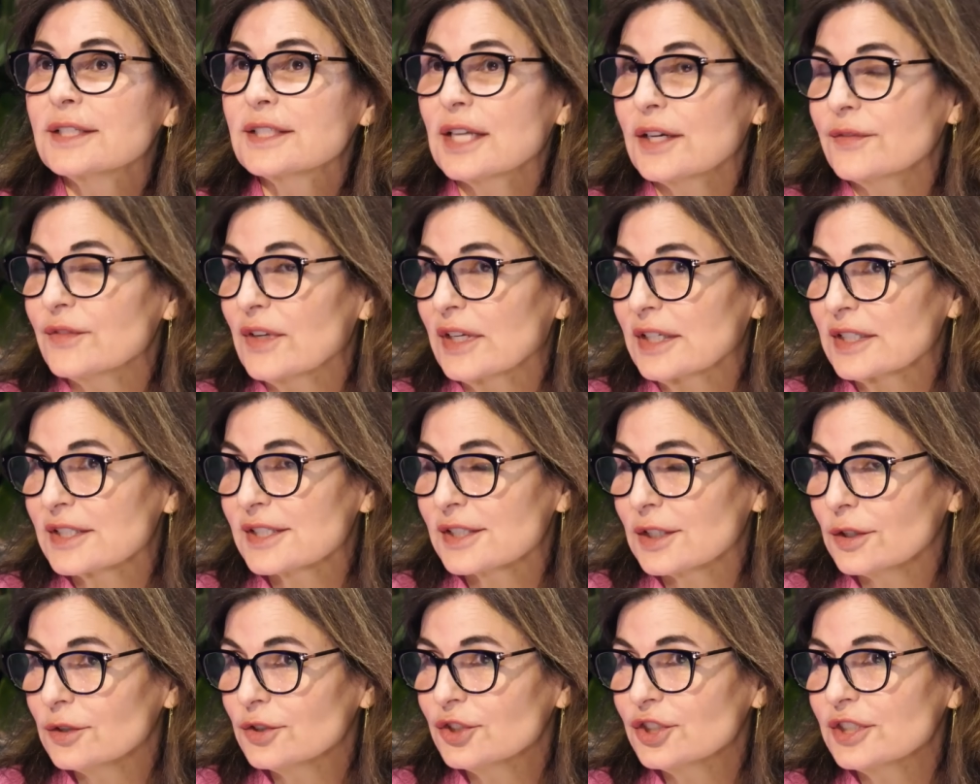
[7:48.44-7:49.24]
DevNet
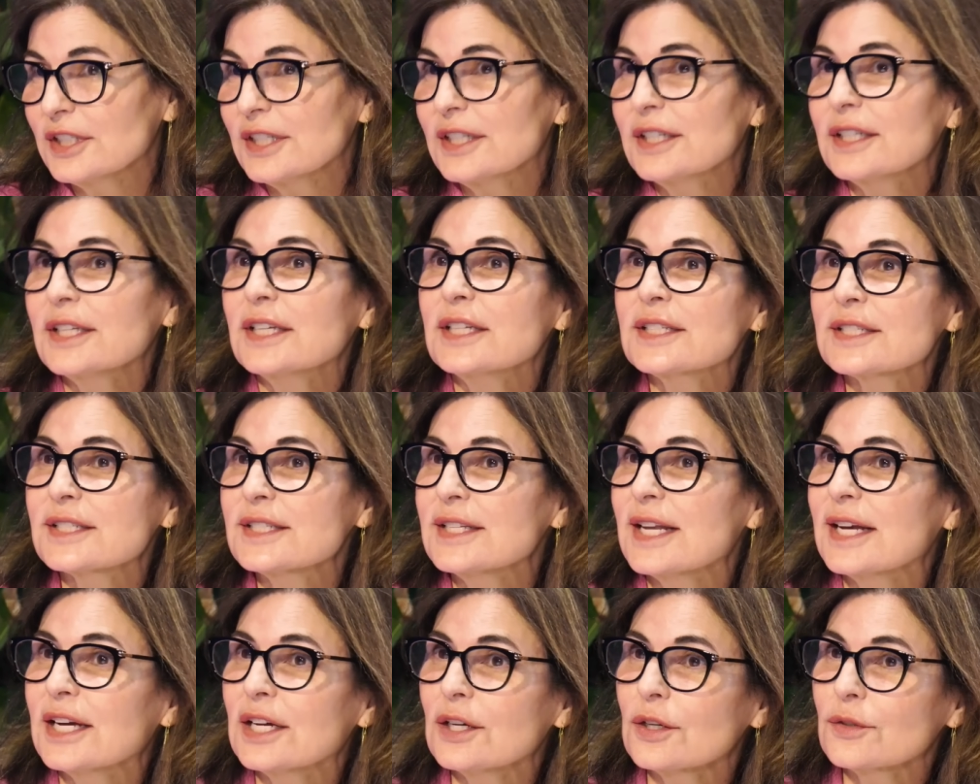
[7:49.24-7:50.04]
Associate is
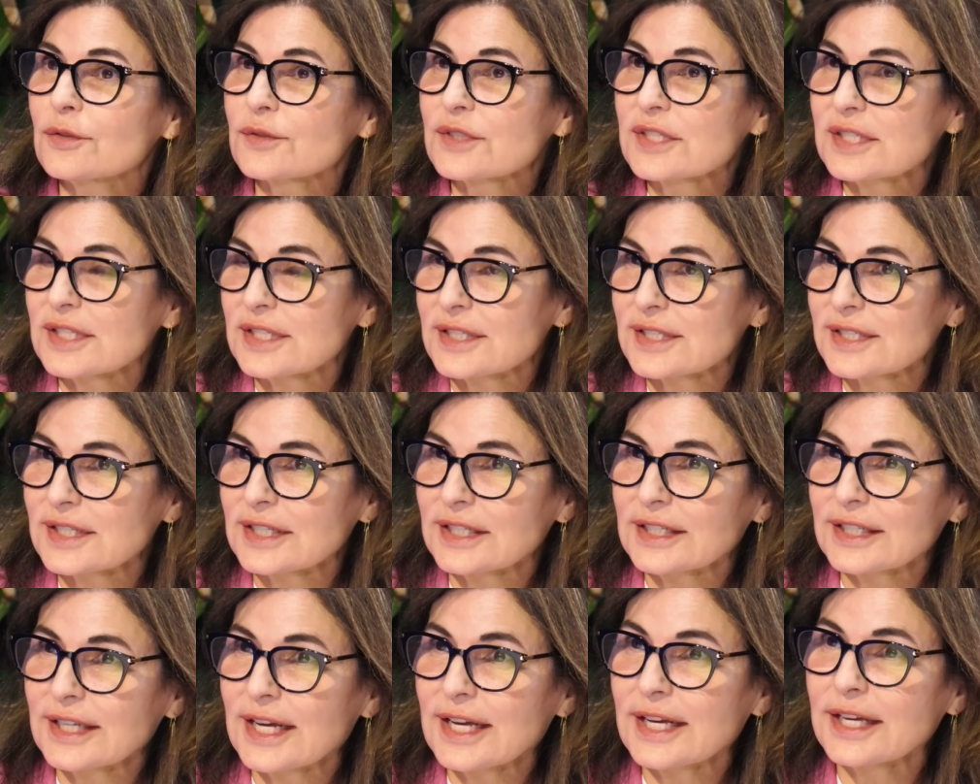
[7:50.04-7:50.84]
now
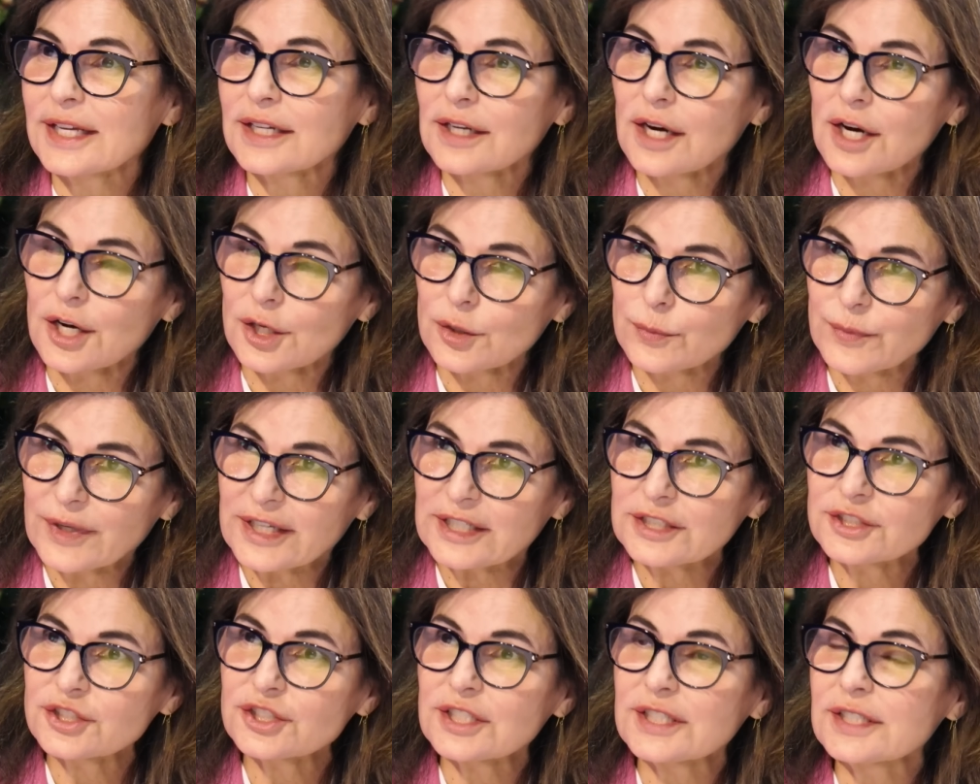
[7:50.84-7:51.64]
CCNA
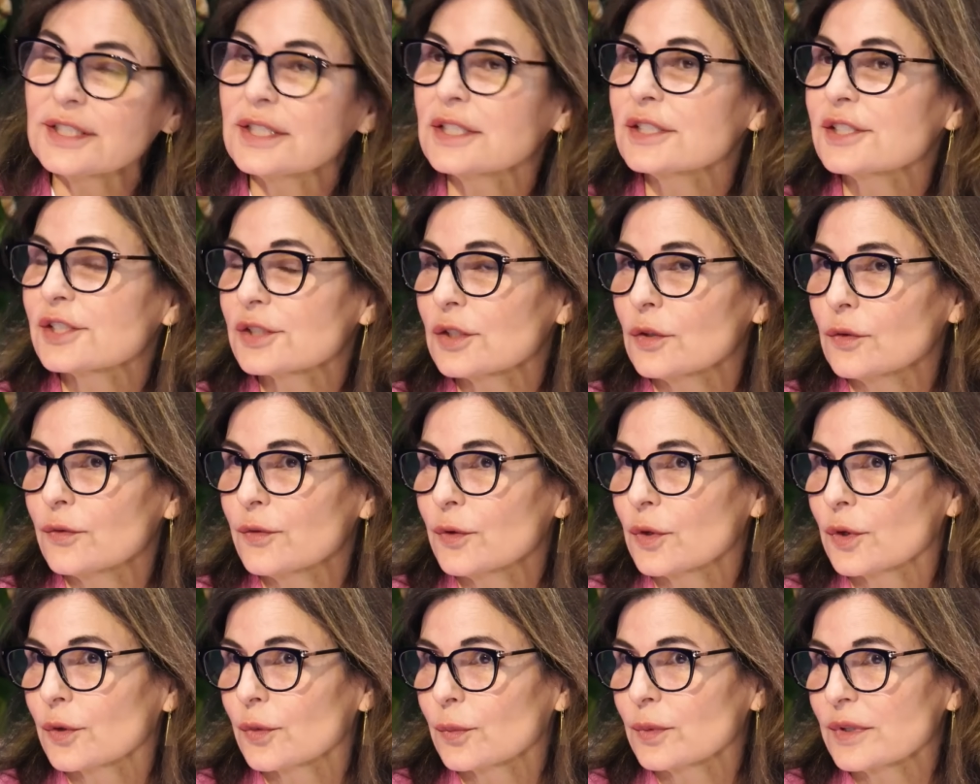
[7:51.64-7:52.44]
Automation, and so
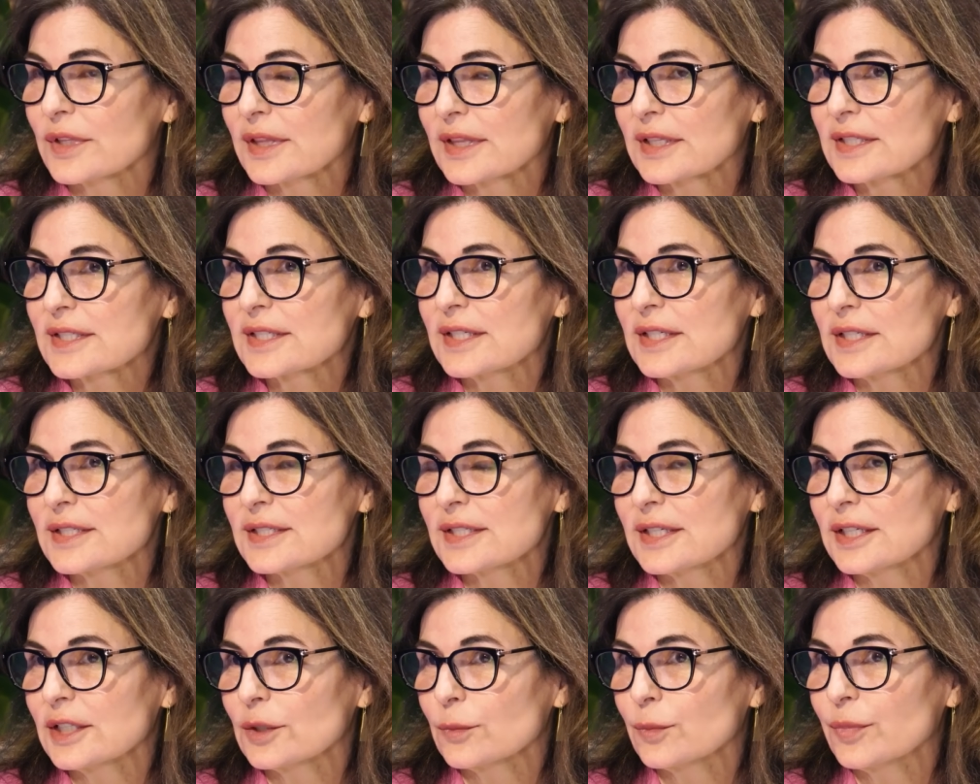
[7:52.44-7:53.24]
forth with
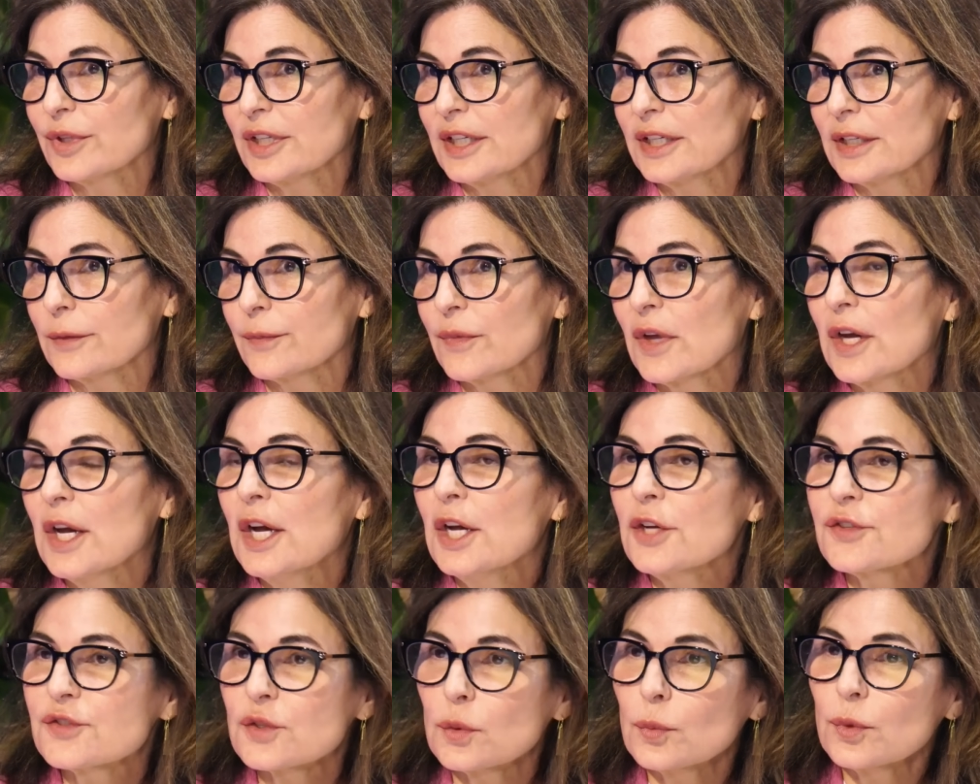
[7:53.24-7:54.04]
CCNP.
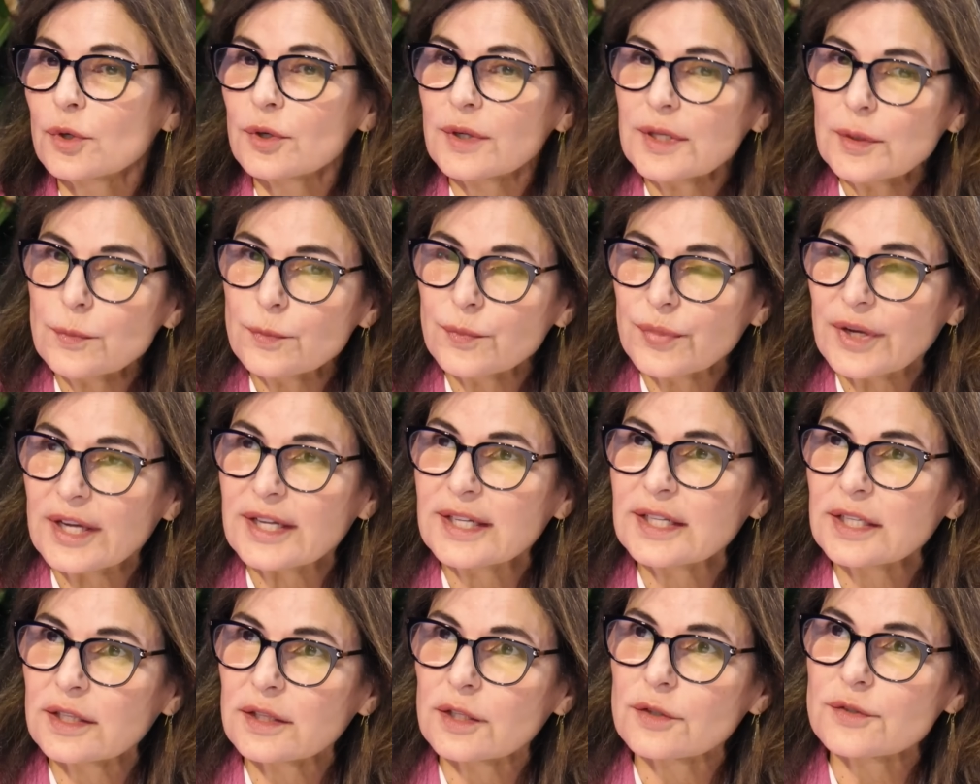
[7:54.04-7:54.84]
So we're
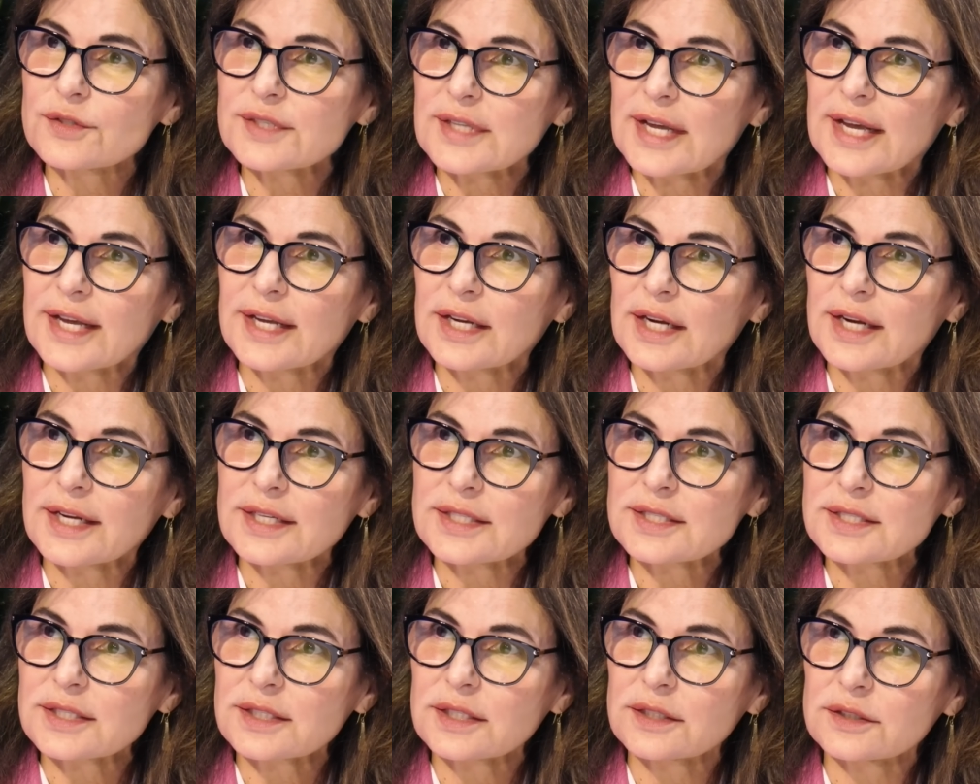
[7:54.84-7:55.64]
embedding those AI
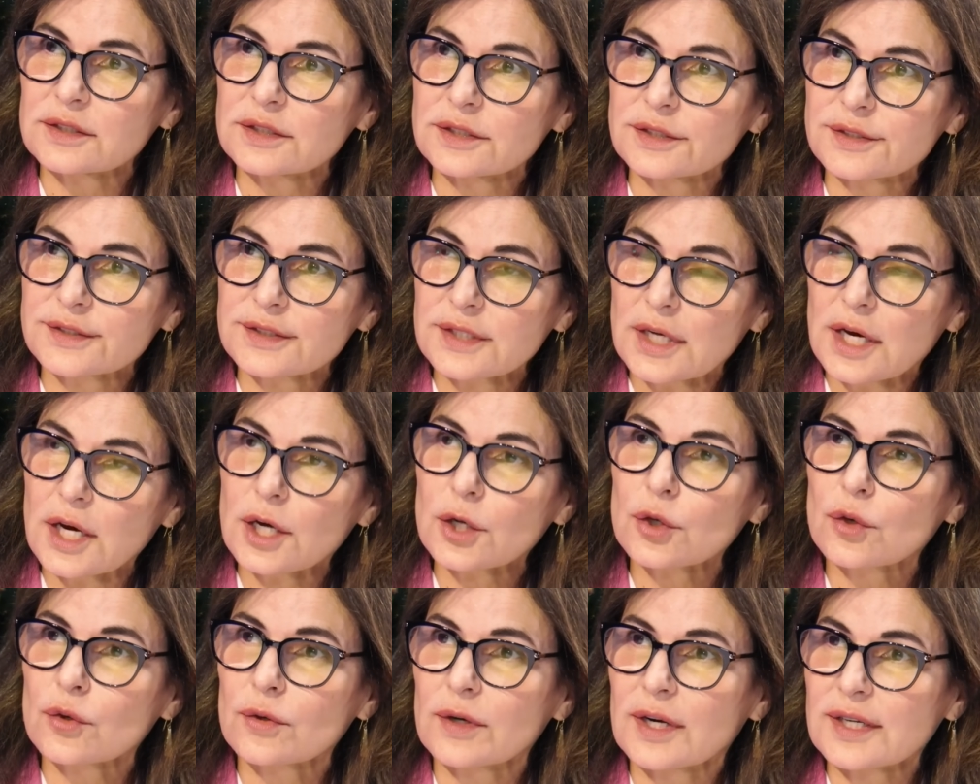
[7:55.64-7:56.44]
skills
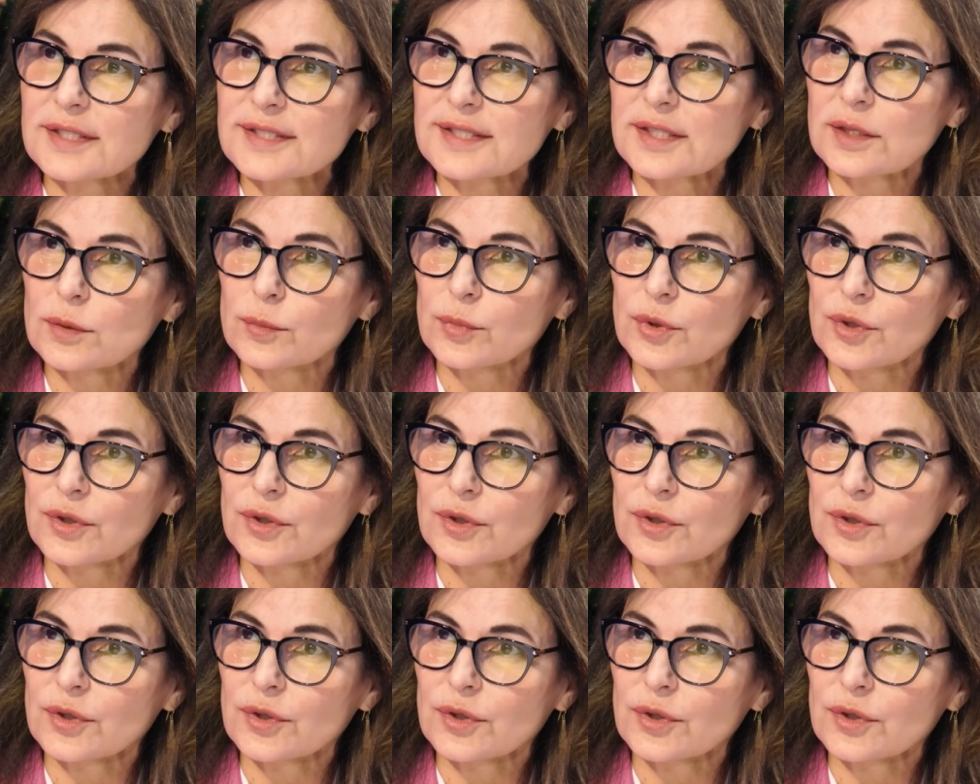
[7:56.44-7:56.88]
across the